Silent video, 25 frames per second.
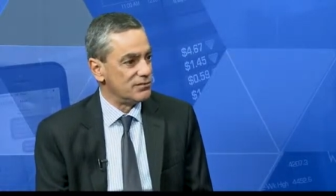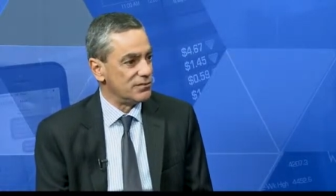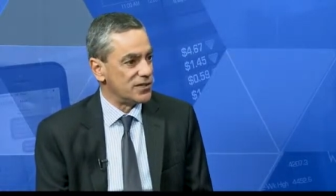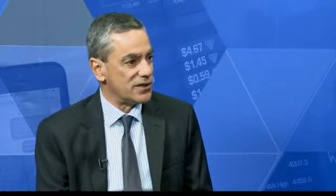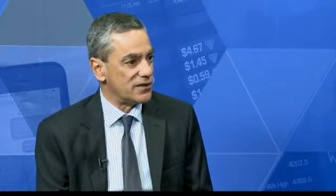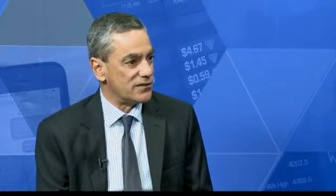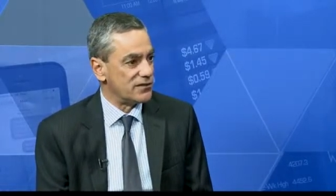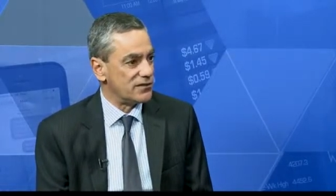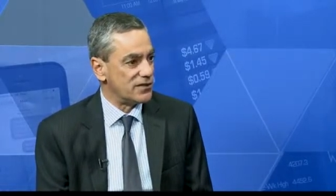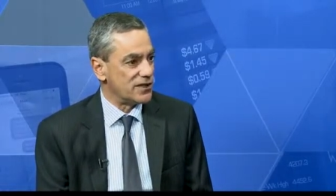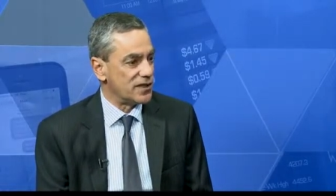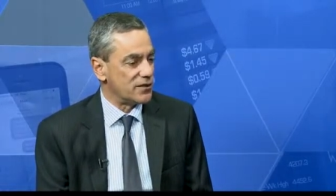
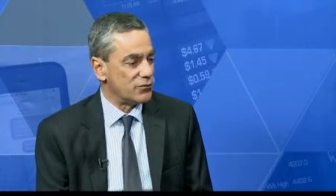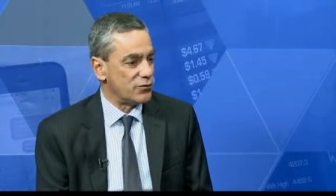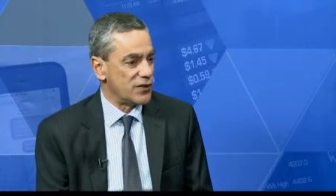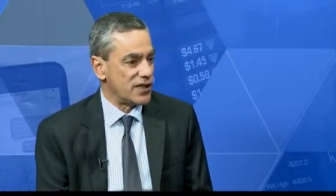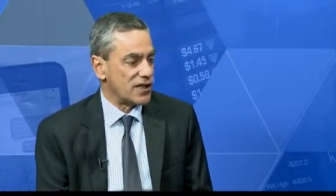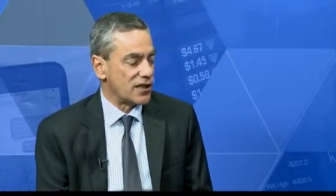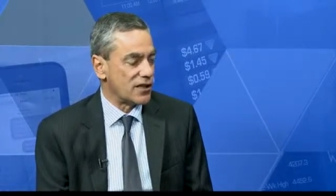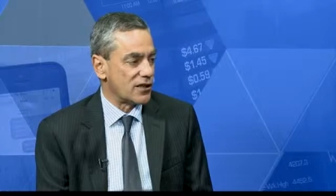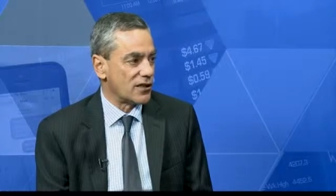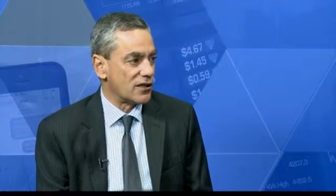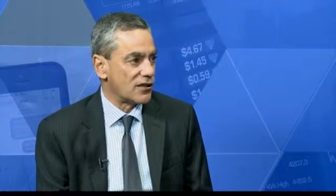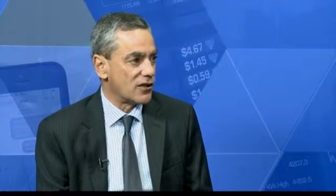But
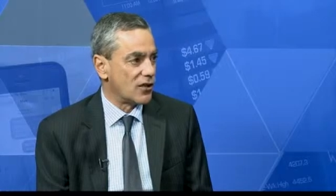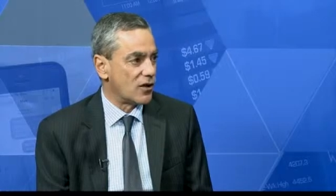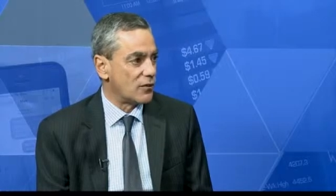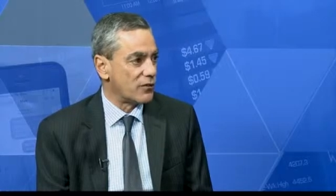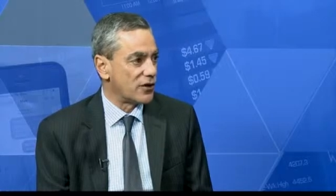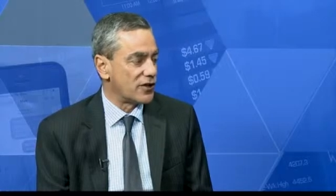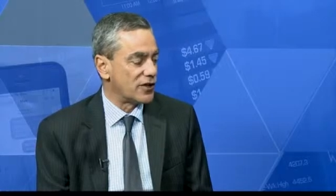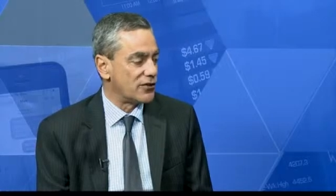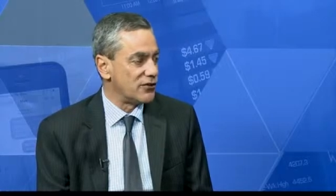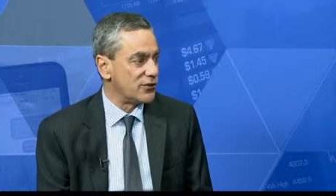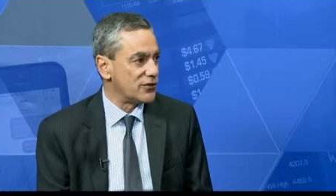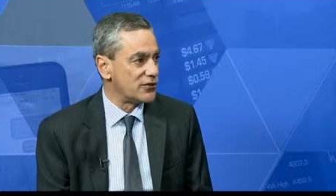within a
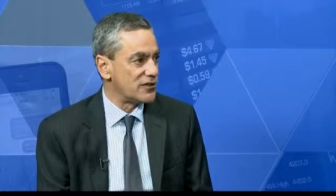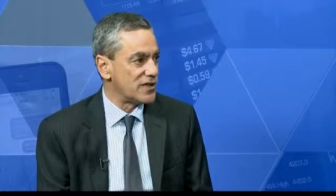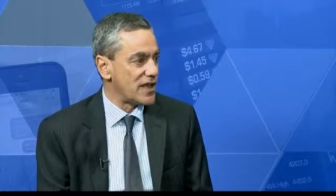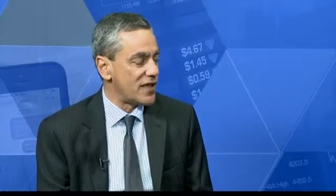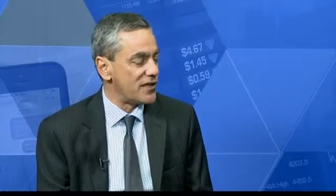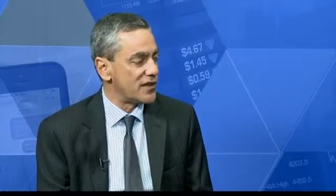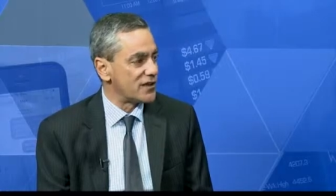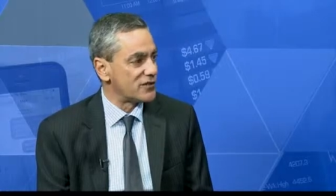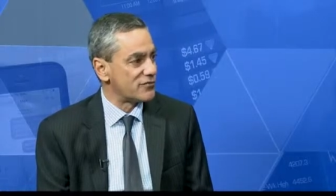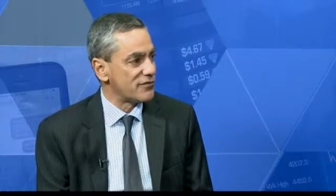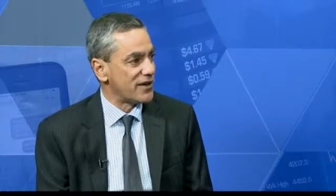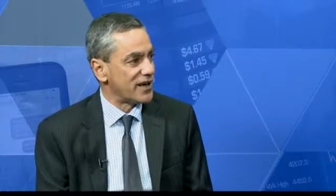conglomerate, of course,
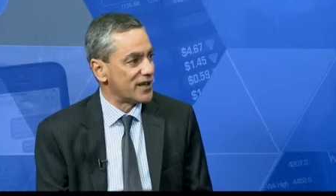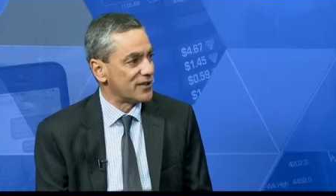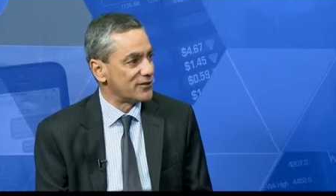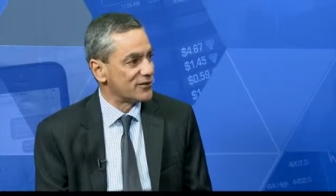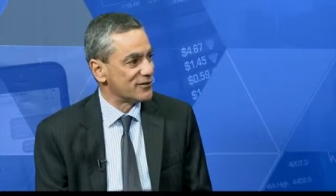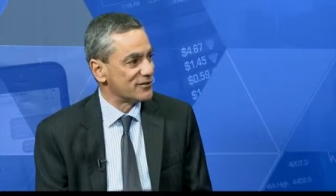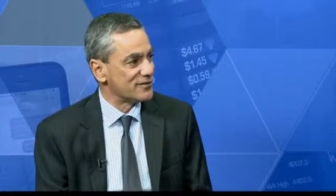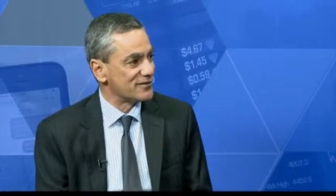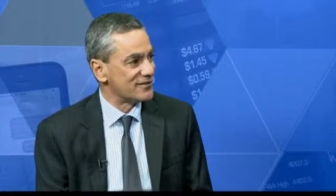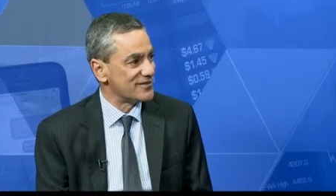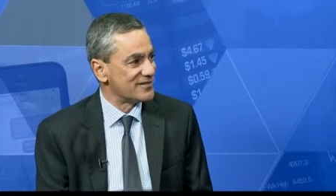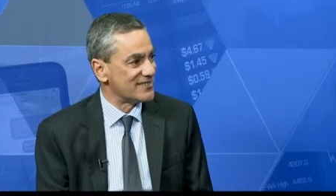nothing's
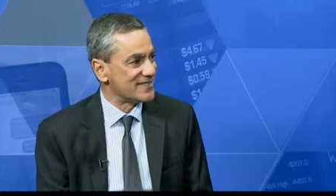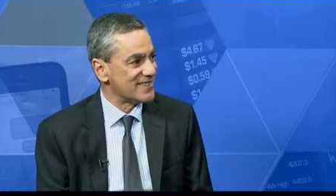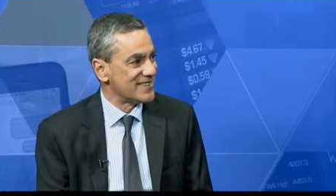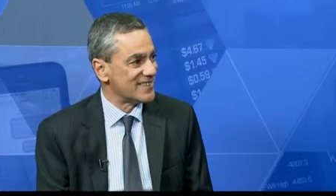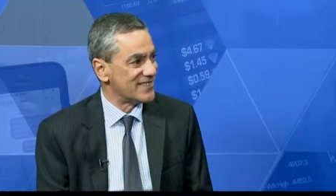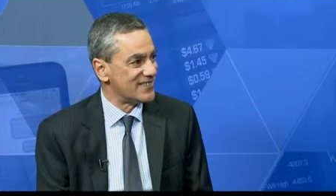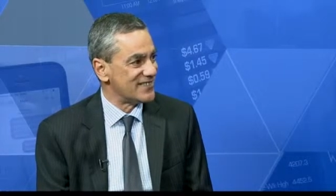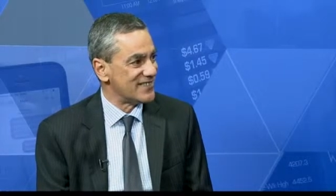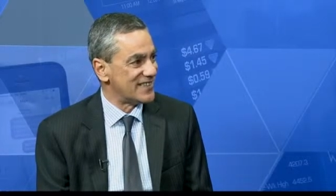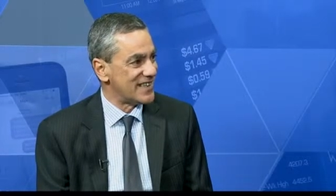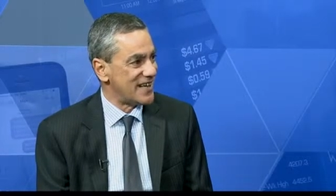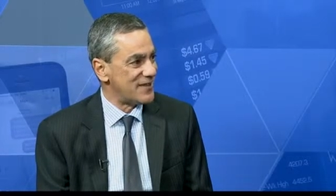radical.
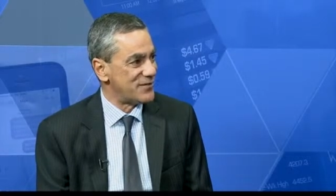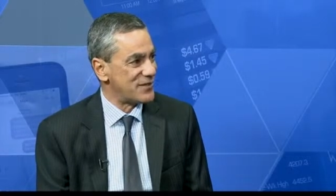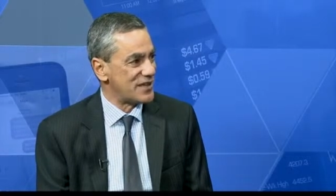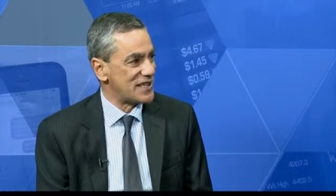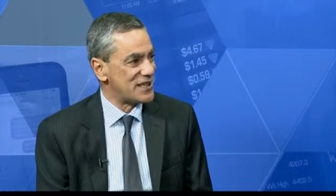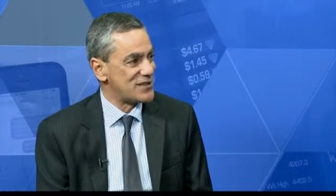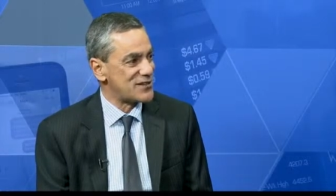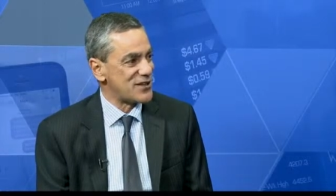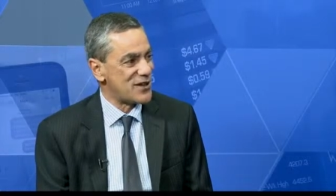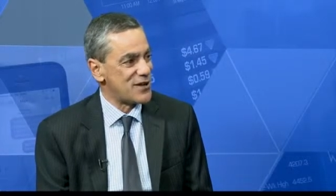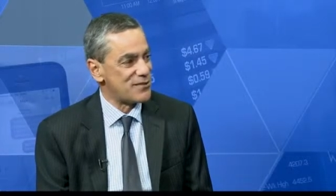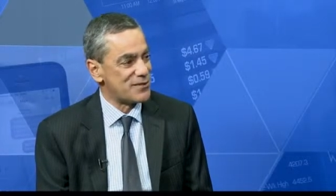
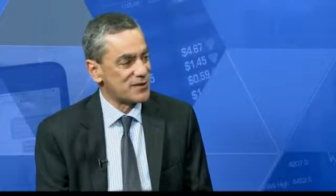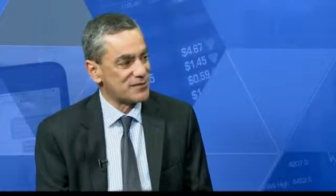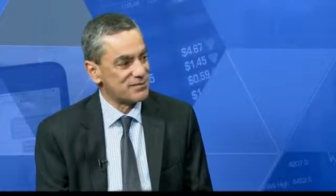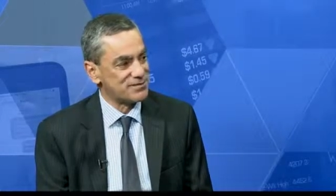Everything's open.